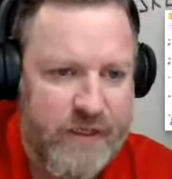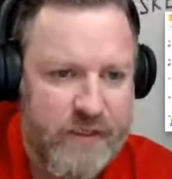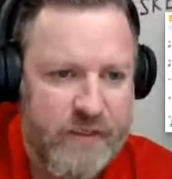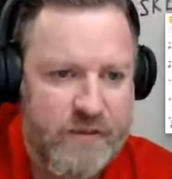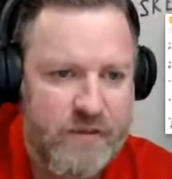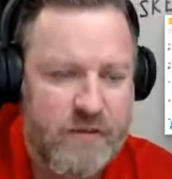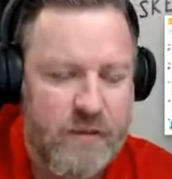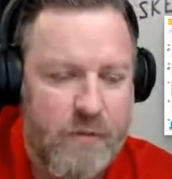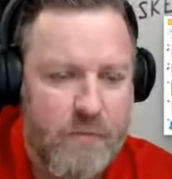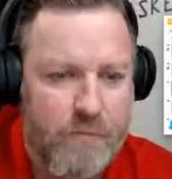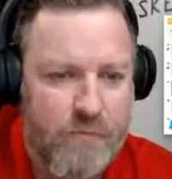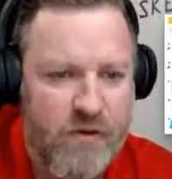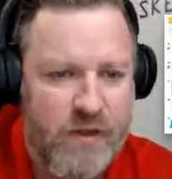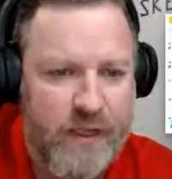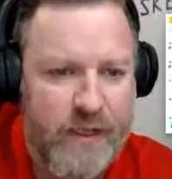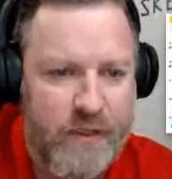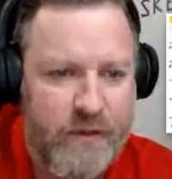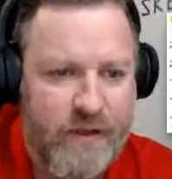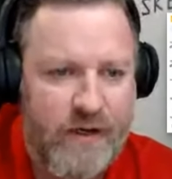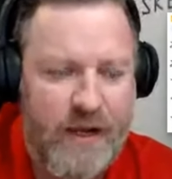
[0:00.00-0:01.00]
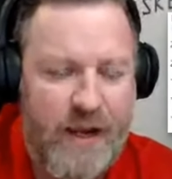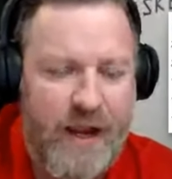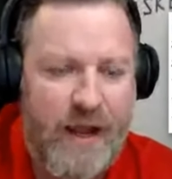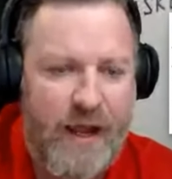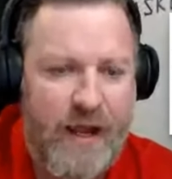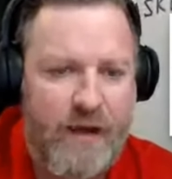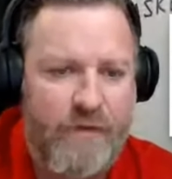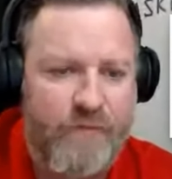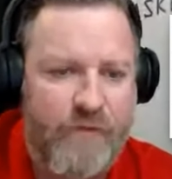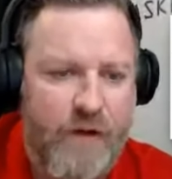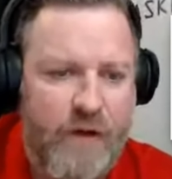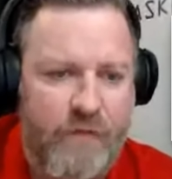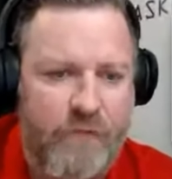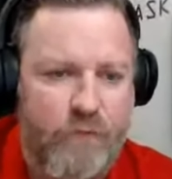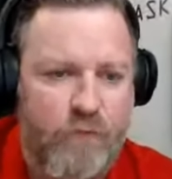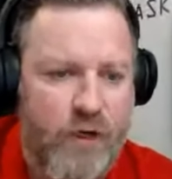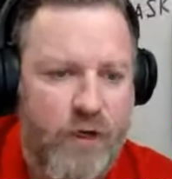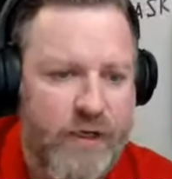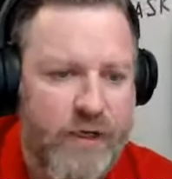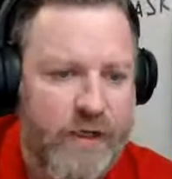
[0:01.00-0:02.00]
plan that I have of
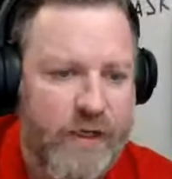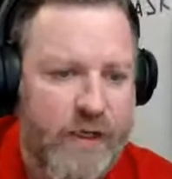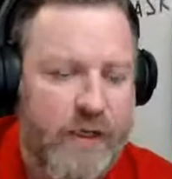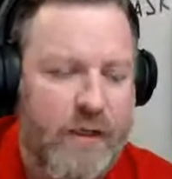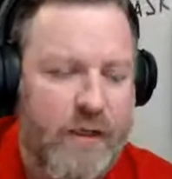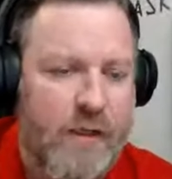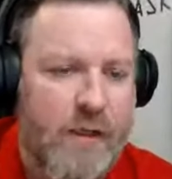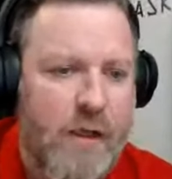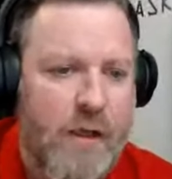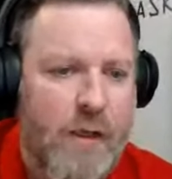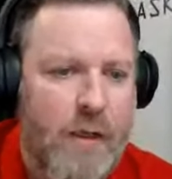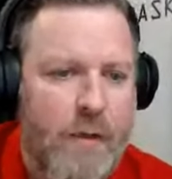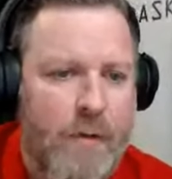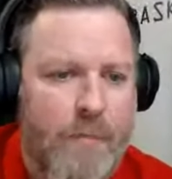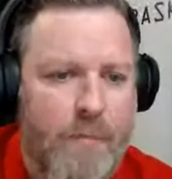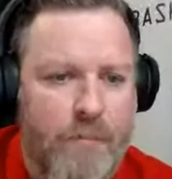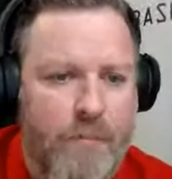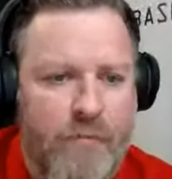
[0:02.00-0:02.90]
running it. But I'm